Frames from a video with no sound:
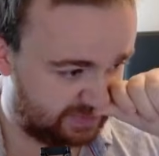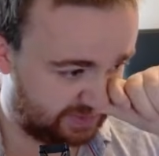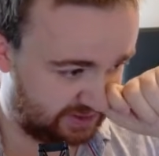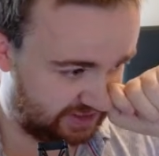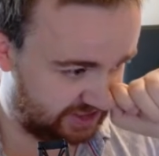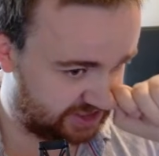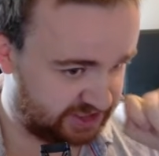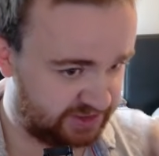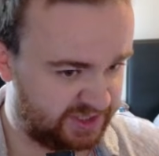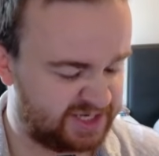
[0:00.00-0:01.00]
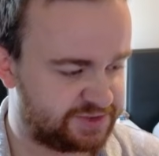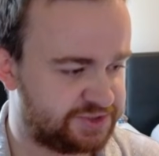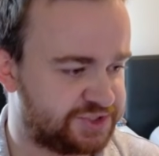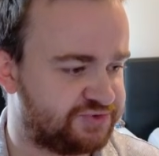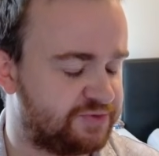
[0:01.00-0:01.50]
Next turn, I guess we're
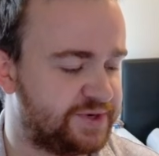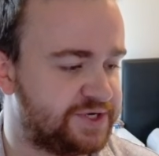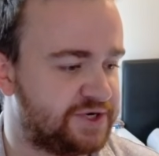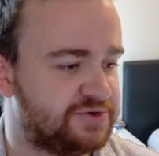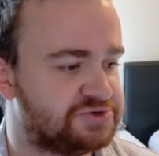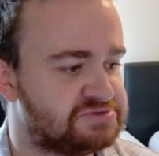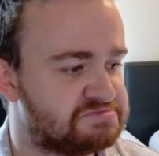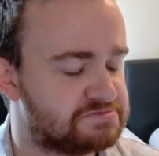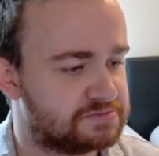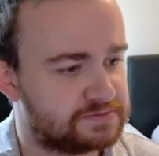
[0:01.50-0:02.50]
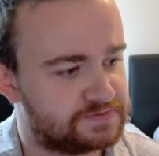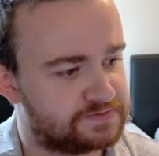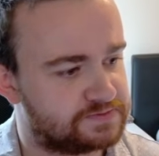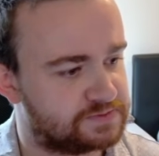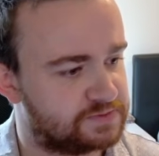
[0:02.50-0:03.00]
just dropping an Odin.
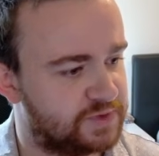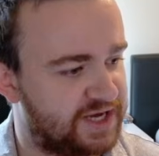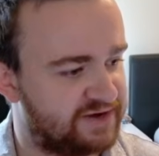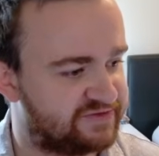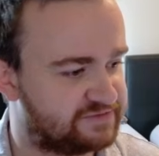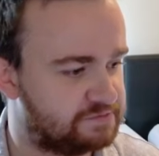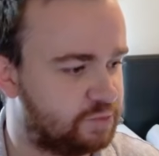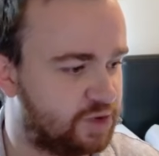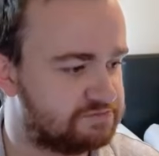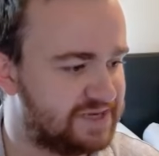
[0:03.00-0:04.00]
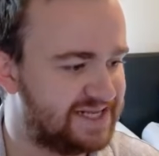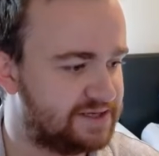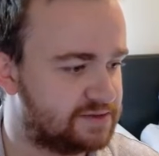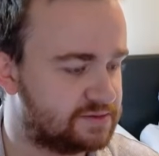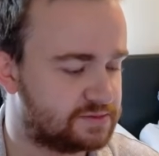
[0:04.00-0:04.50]
We have 1
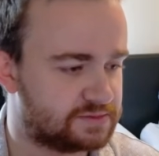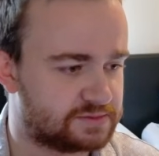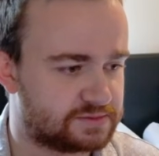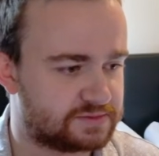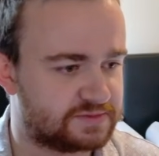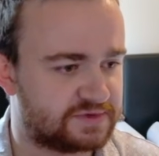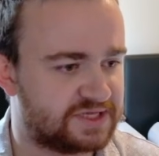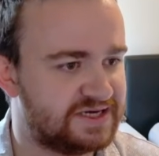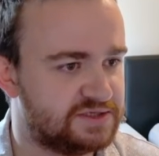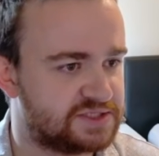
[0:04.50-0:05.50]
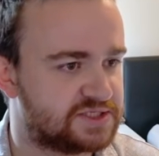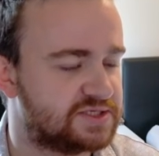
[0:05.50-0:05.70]
million things.